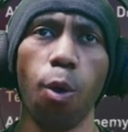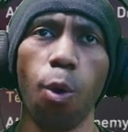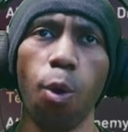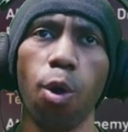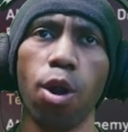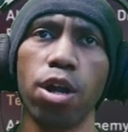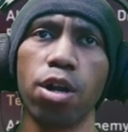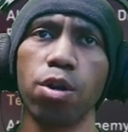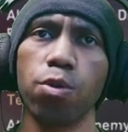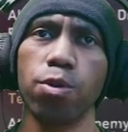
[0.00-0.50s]

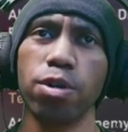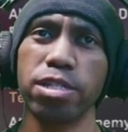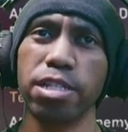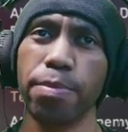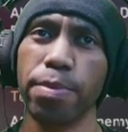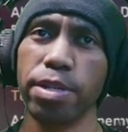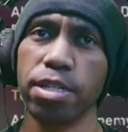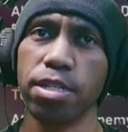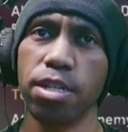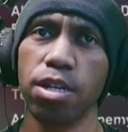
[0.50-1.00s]
or
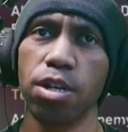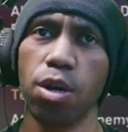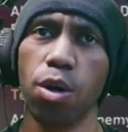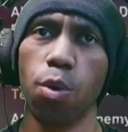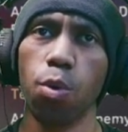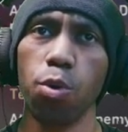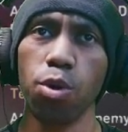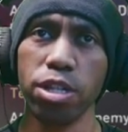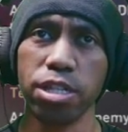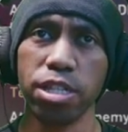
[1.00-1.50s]

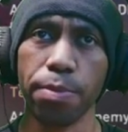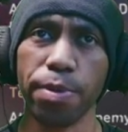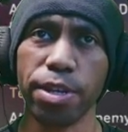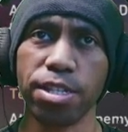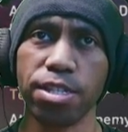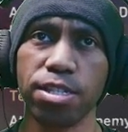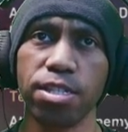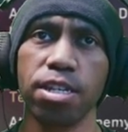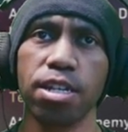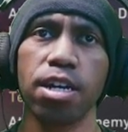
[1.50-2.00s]

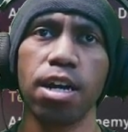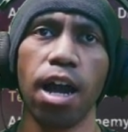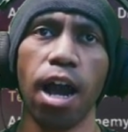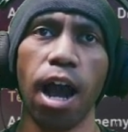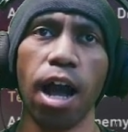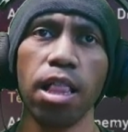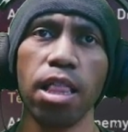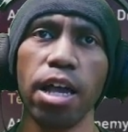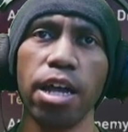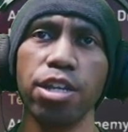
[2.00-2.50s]
ultimates,
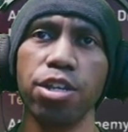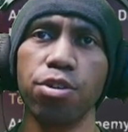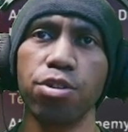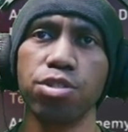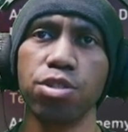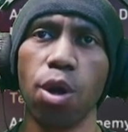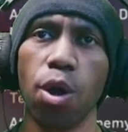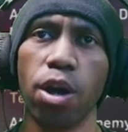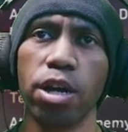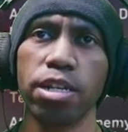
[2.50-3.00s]
ally
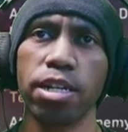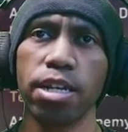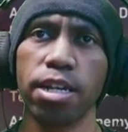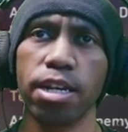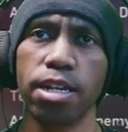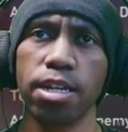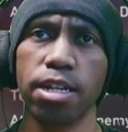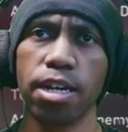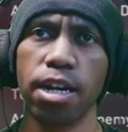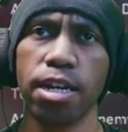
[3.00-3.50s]
use on
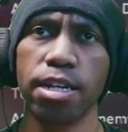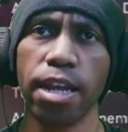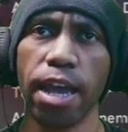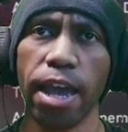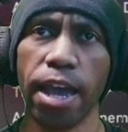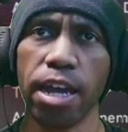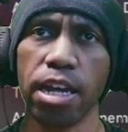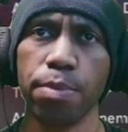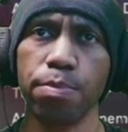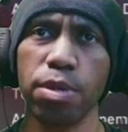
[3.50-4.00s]
an
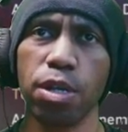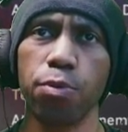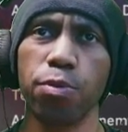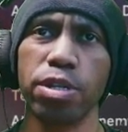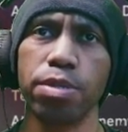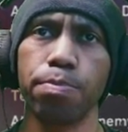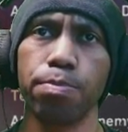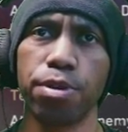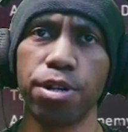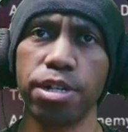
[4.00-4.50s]
enemy
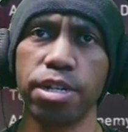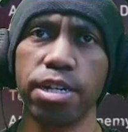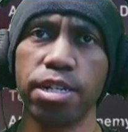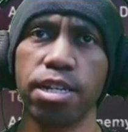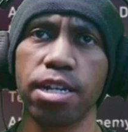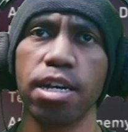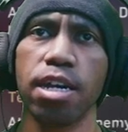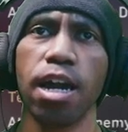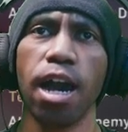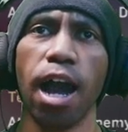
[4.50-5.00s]
with
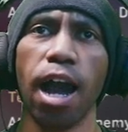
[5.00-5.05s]
burden,